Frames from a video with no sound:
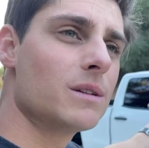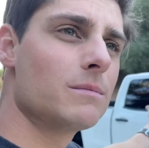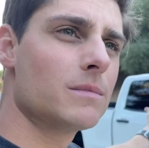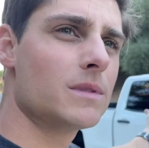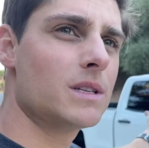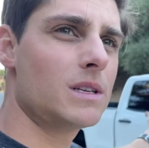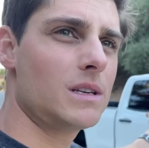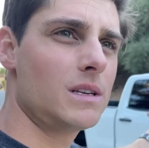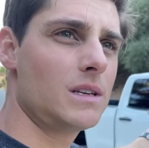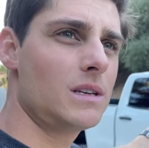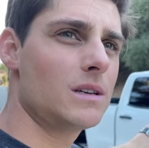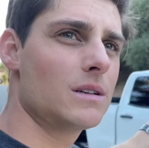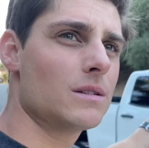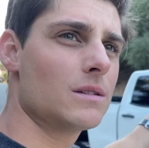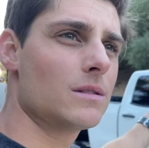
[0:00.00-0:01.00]
the
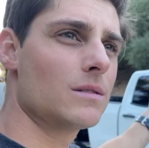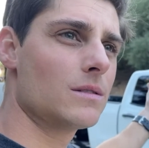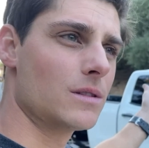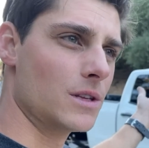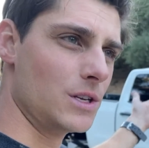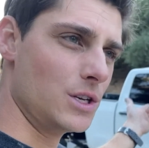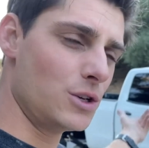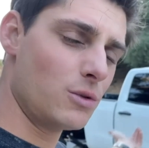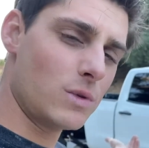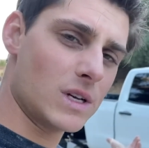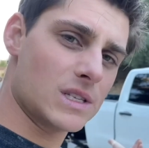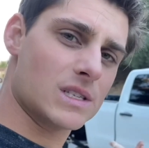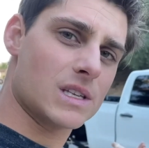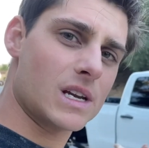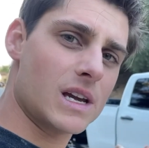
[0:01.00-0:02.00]
new
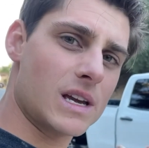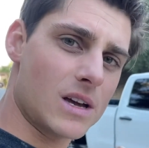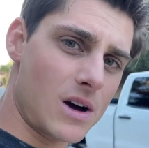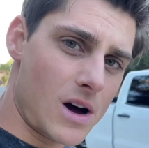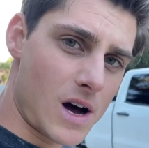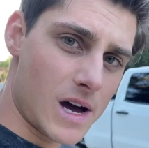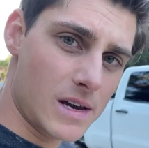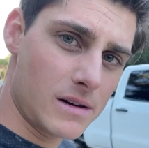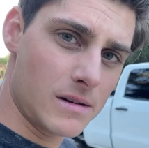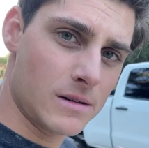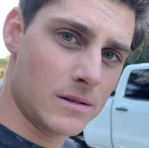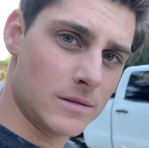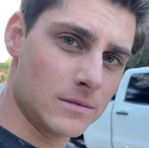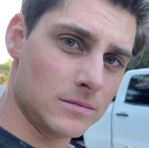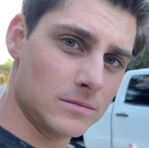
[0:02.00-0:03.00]
ones that I got
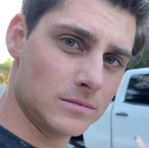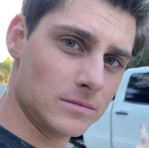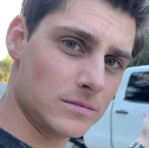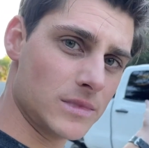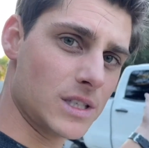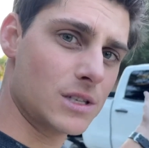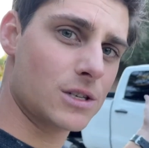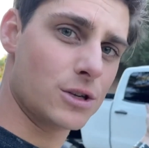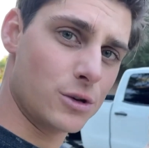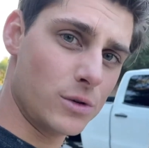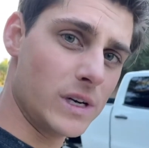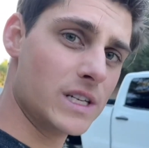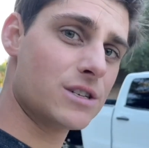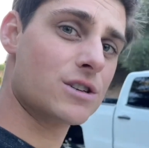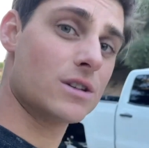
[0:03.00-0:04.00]
the
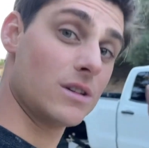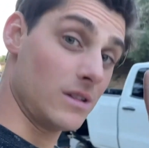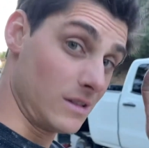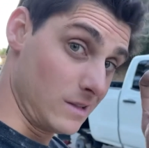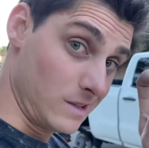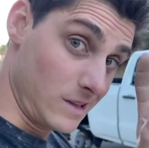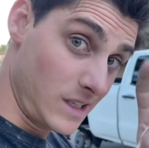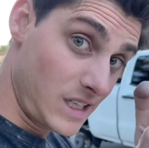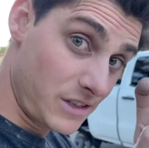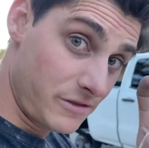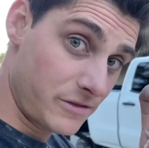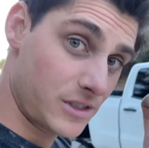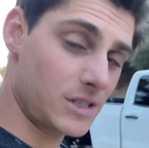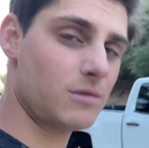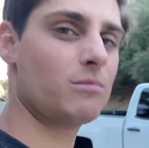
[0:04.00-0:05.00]
2-inch
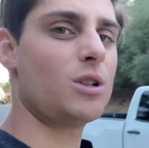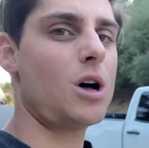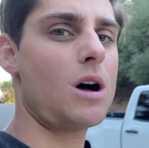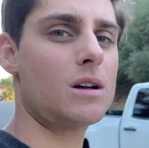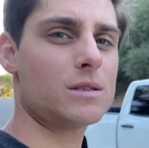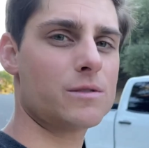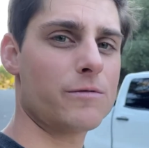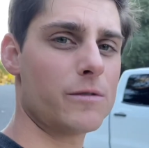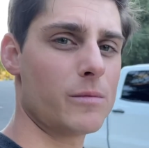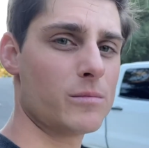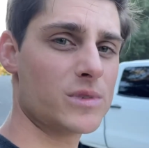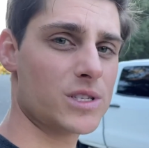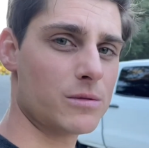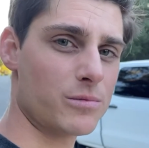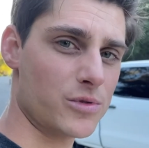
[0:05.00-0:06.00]
lift blocks from
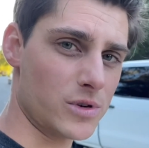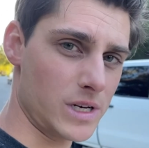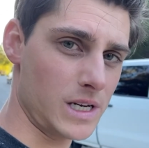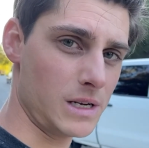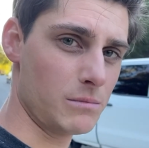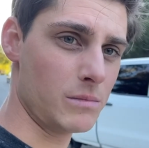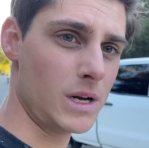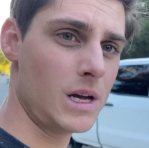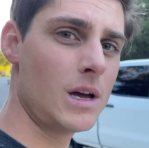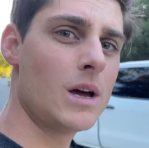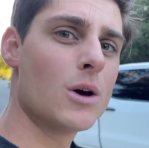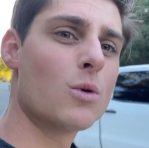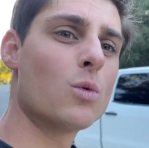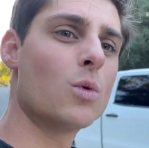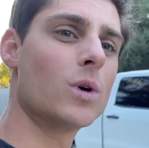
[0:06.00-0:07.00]
Supreme
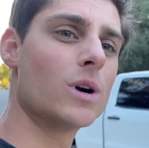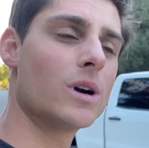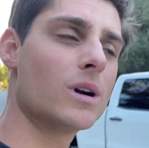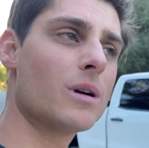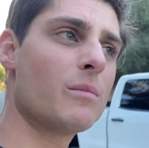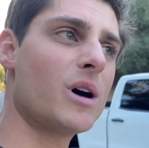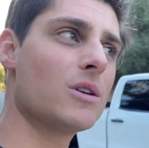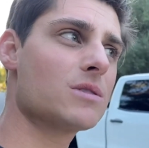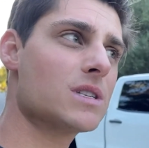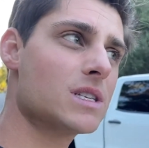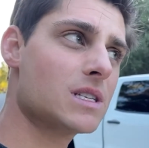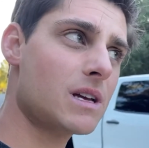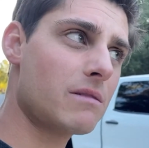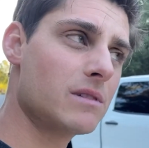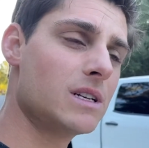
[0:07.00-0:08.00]
were about
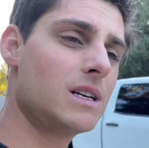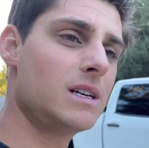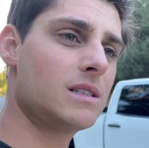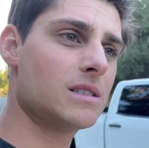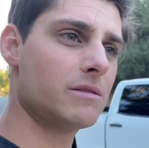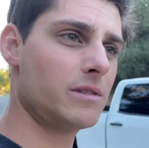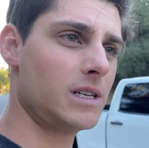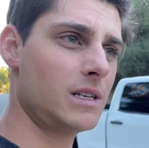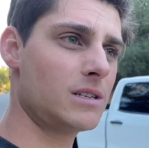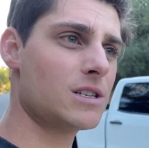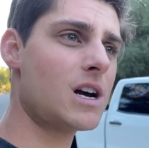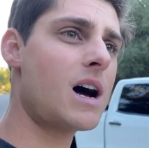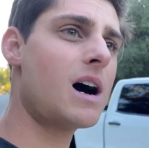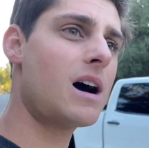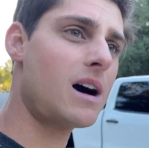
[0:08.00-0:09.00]
7/8 of an inch
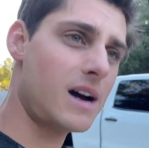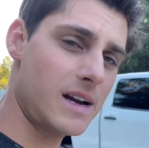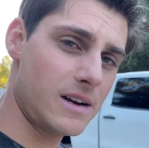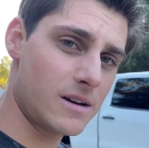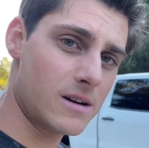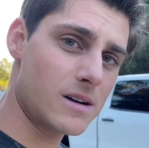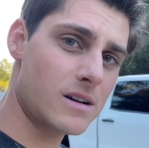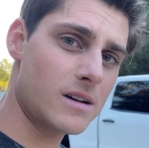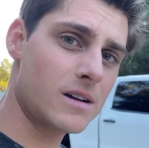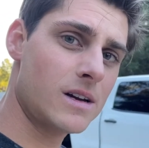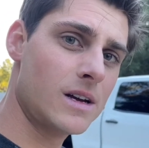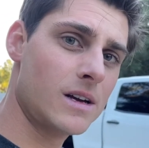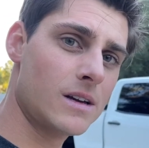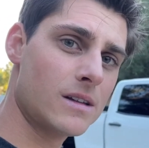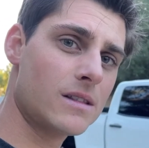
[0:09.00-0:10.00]
higher
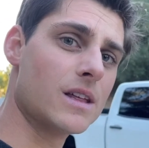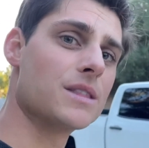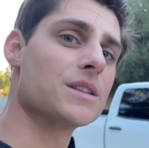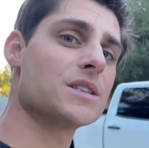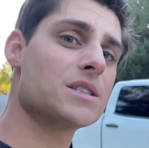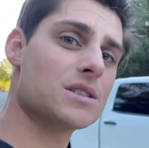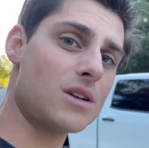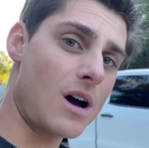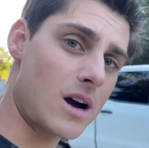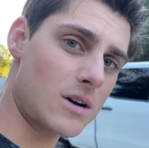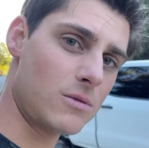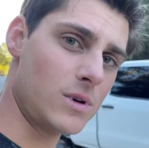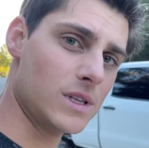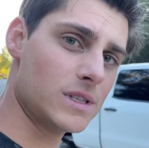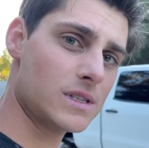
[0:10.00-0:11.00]
than the stock
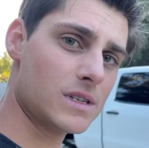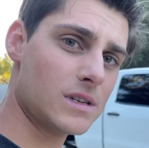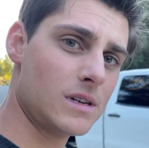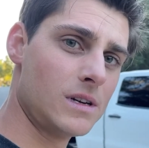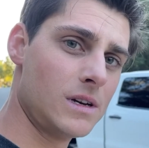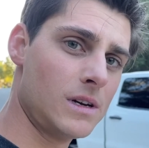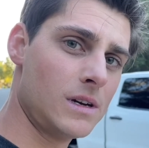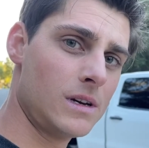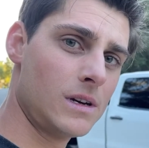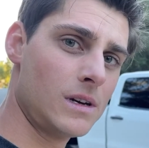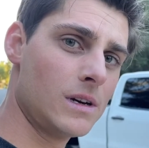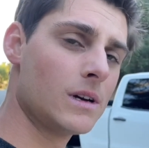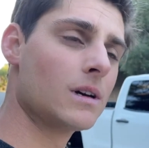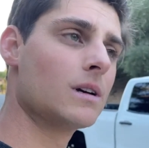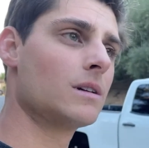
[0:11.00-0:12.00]
ones.
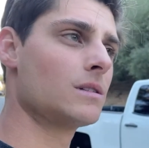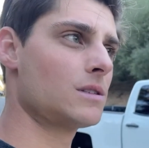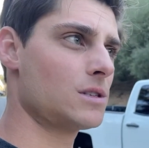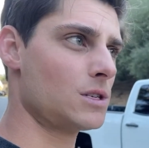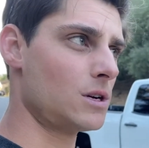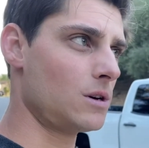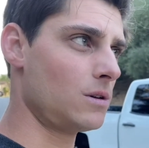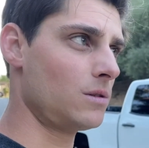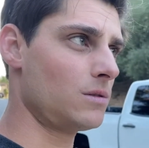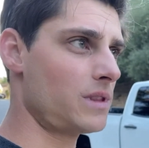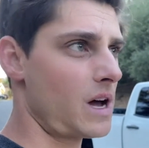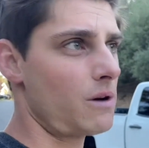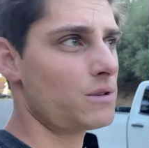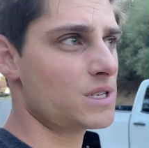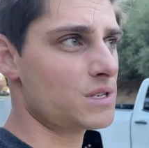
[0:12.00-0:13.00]
So that
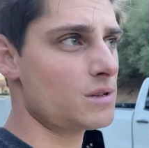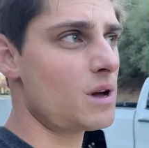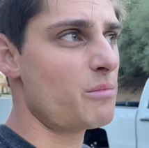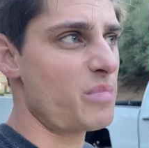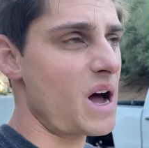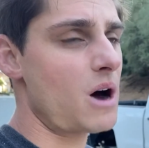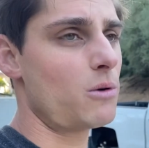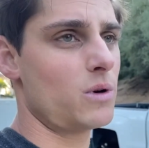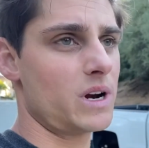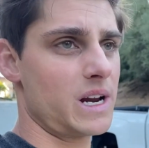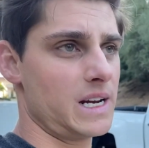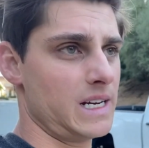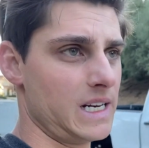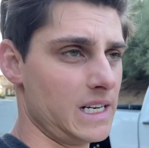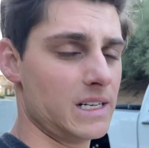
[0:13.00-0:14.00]
was about what I
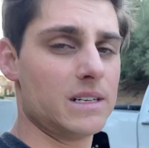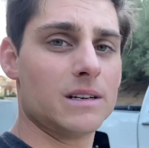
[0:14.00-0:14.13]
needed.